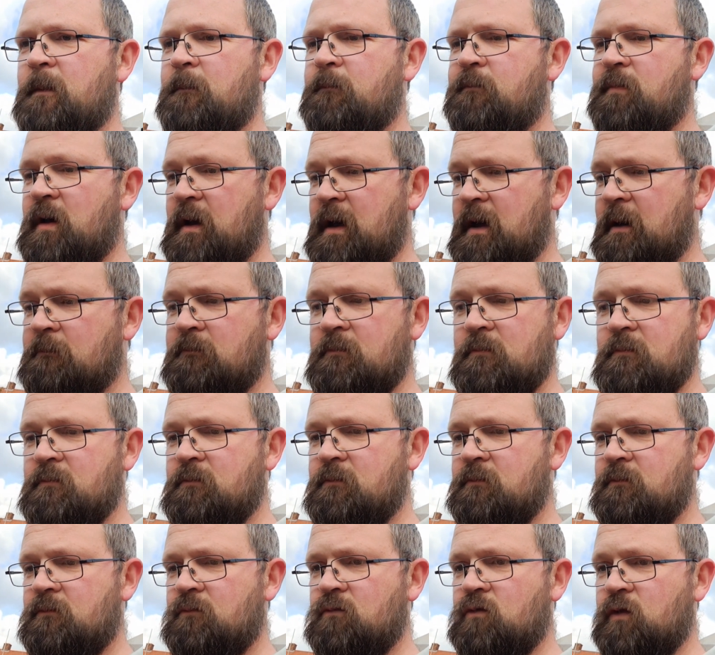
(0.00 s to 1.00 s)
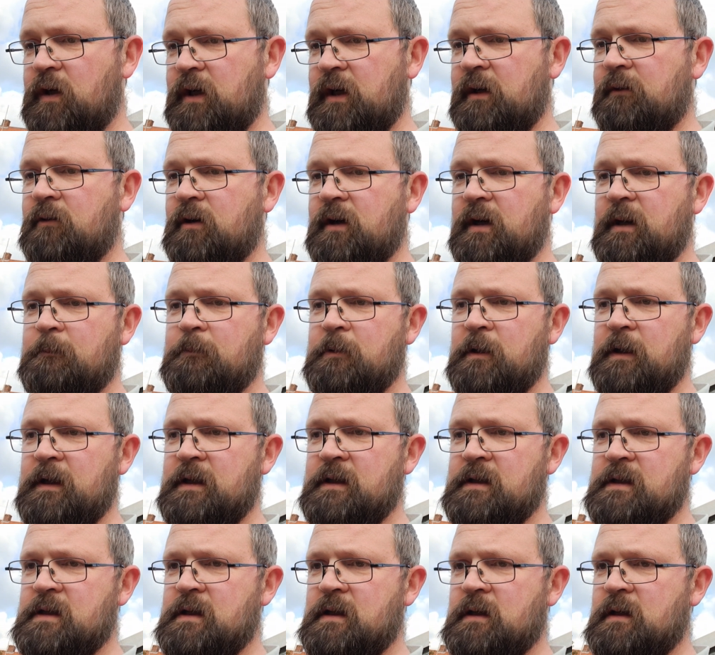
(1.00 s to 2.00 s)
but yeah really really
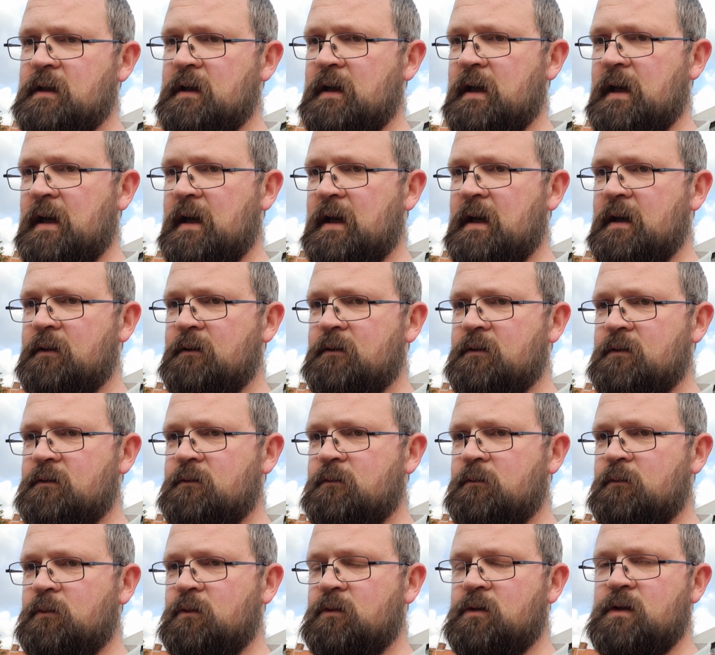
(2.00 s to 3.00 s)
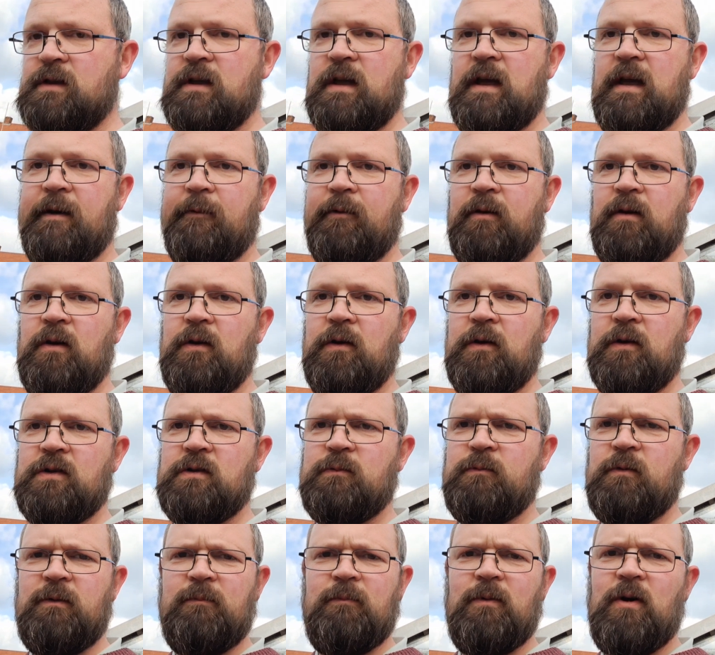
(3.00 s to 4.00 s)
pleased and we'll see how it
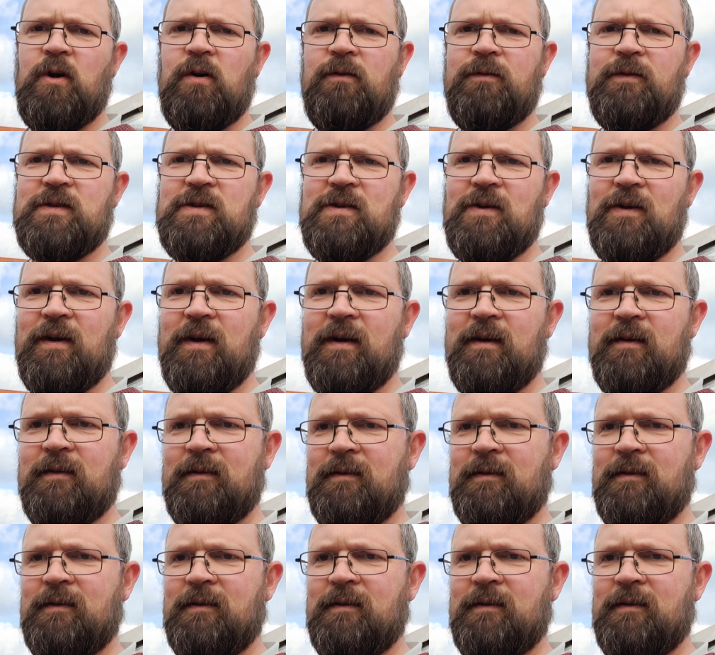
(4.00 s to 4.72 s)
looks with my office on it